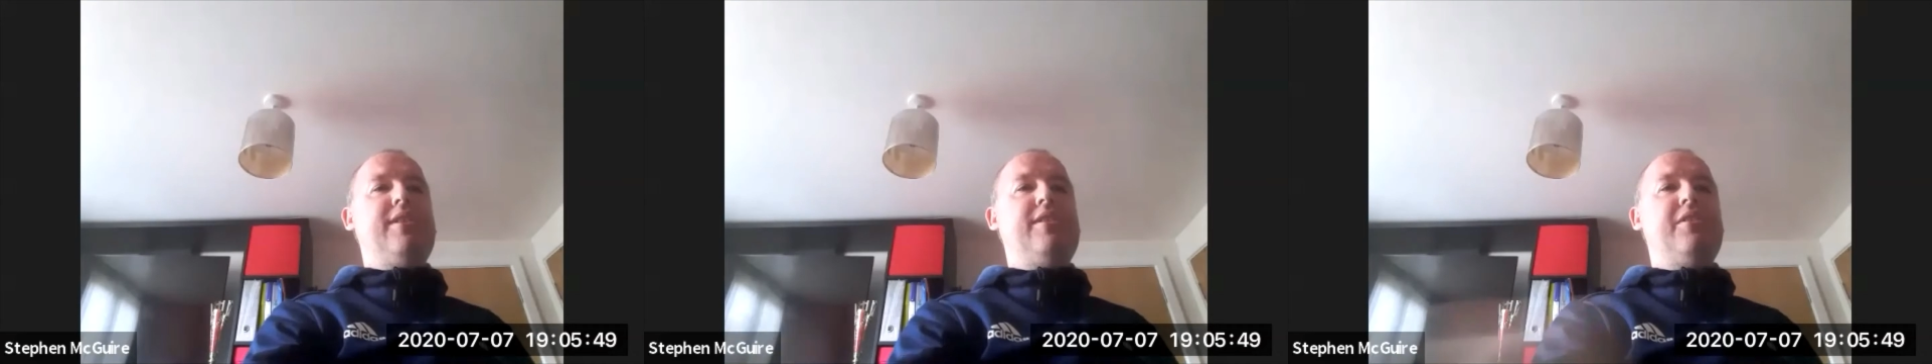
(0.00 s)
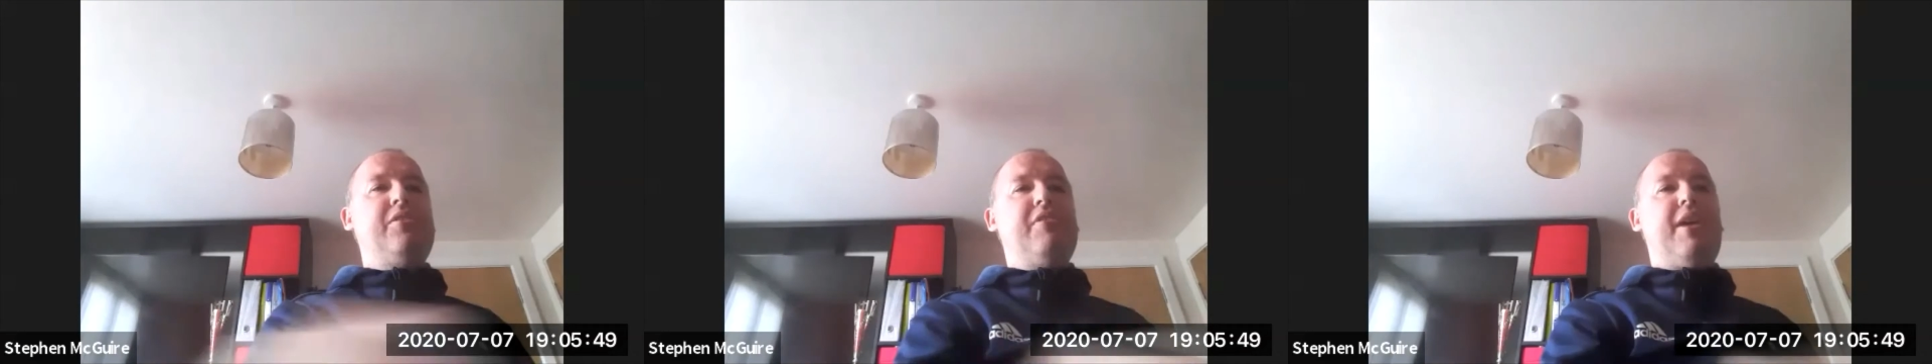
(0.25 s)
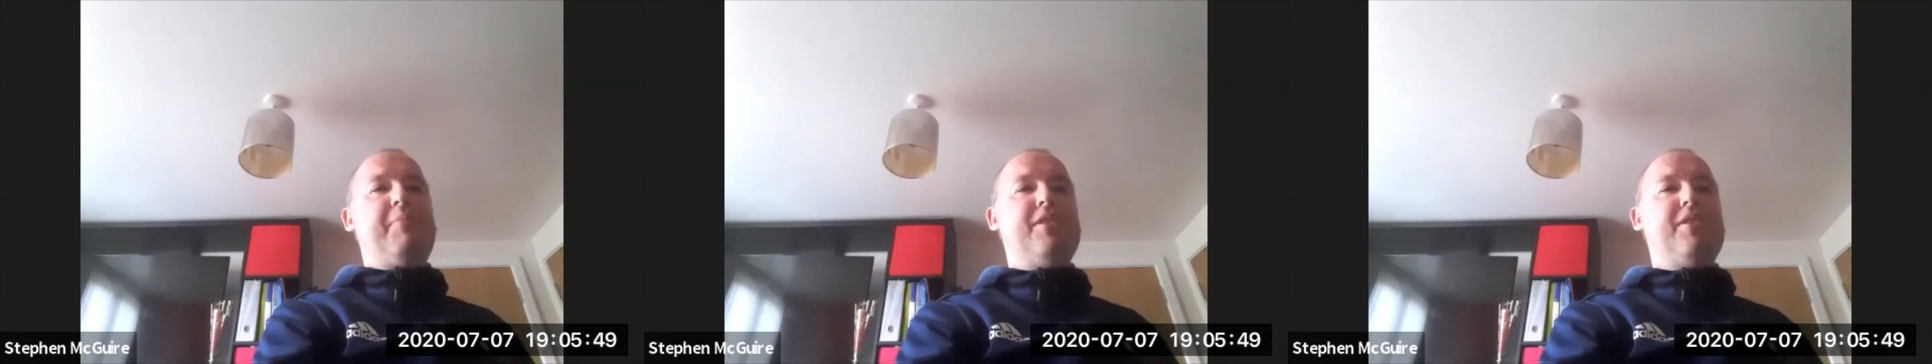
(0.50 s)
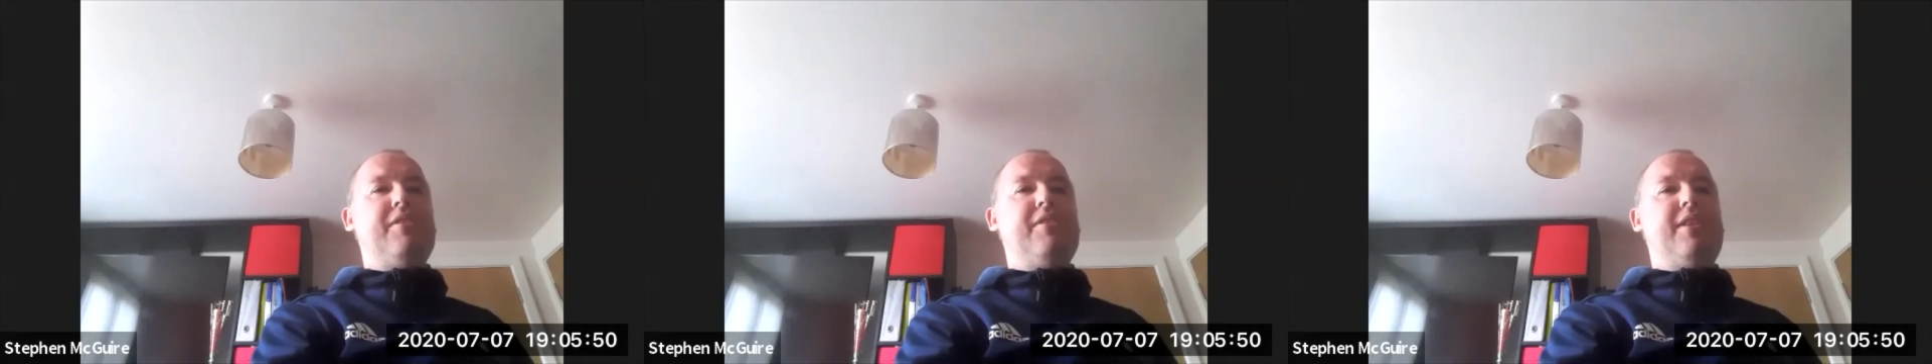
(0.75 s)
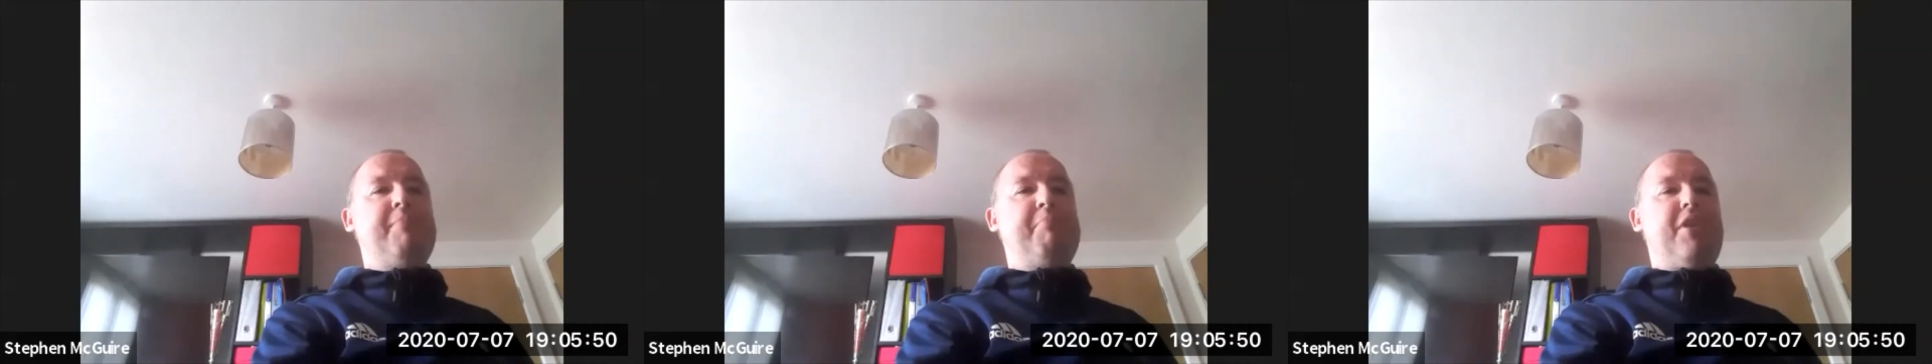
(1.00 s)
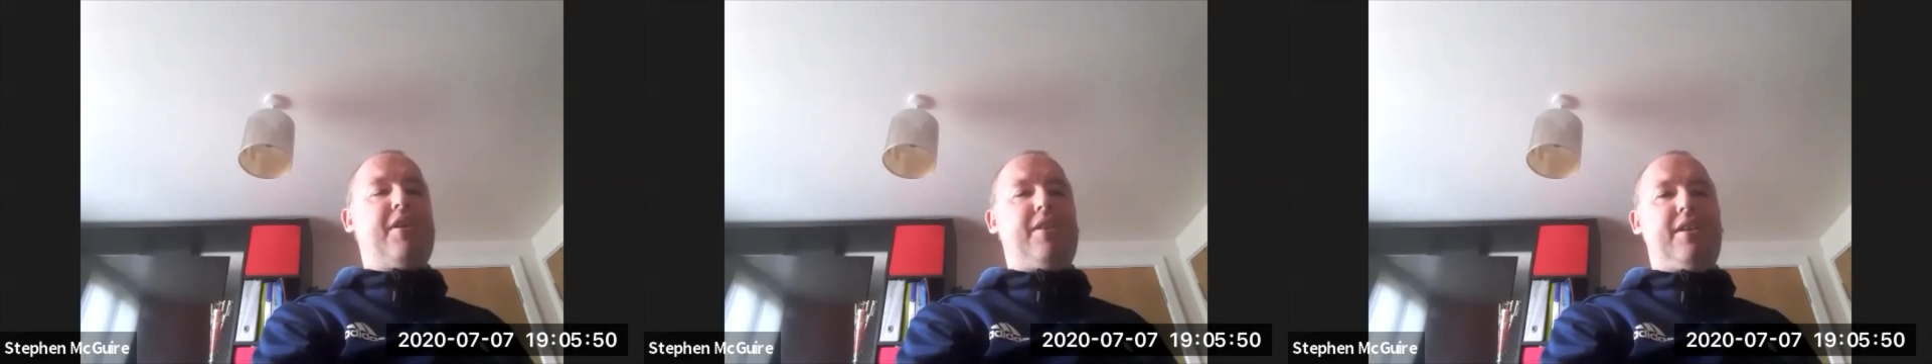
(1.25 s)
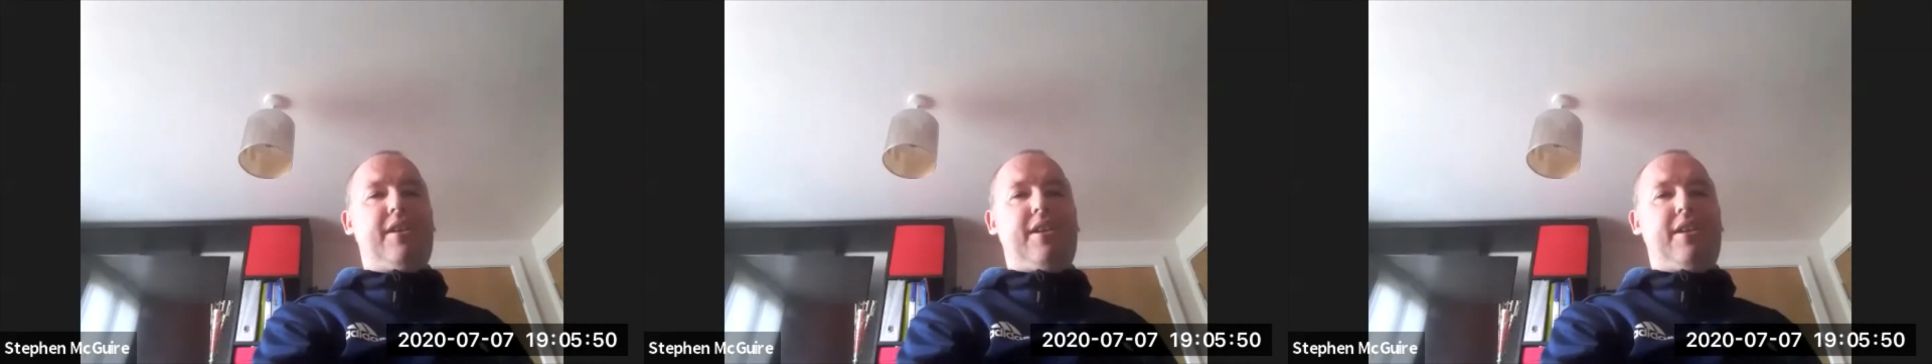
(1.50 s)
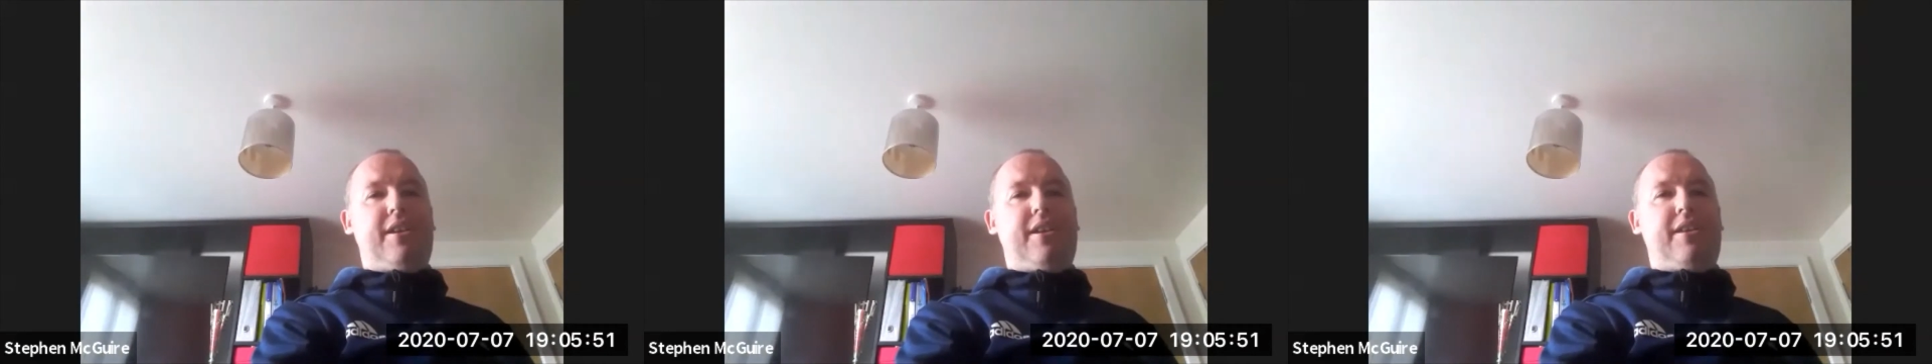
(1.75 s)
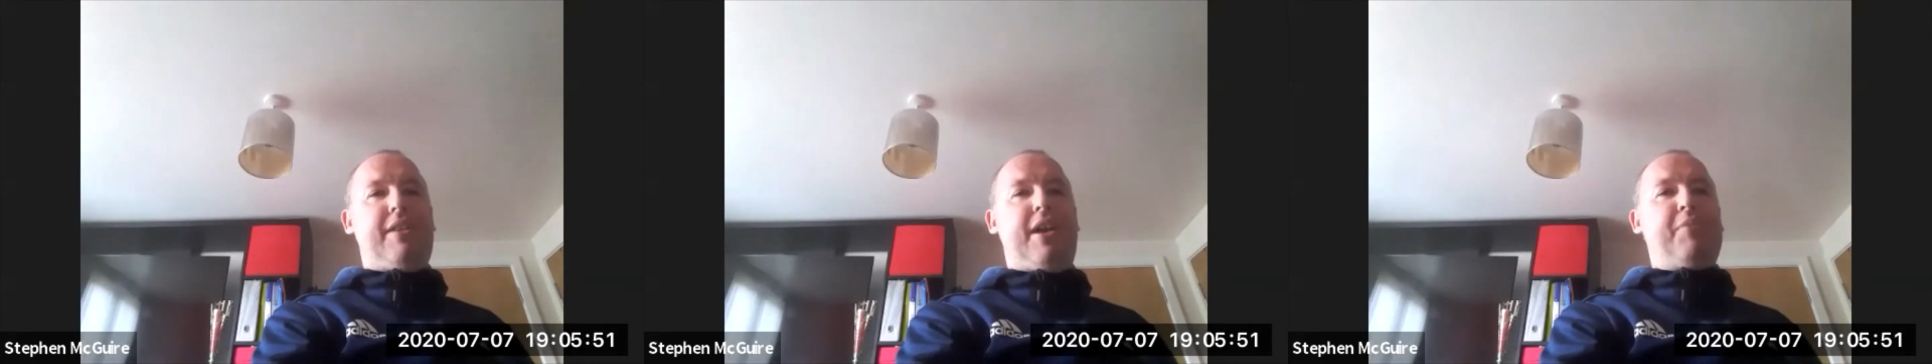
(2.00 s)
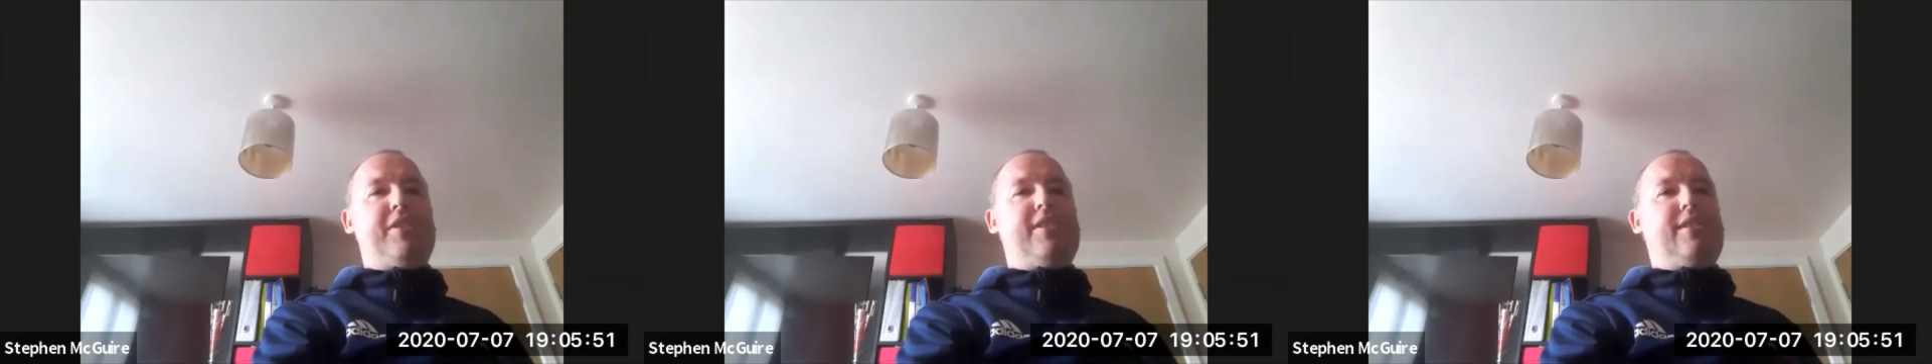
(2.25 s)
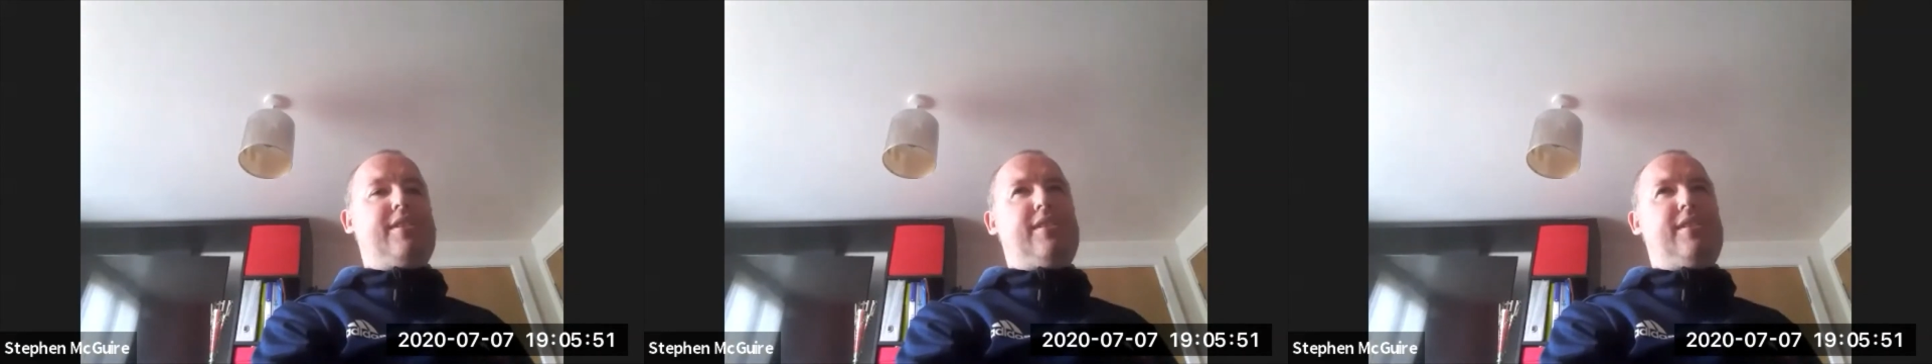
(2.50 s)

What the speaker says: to do absolutely. But I was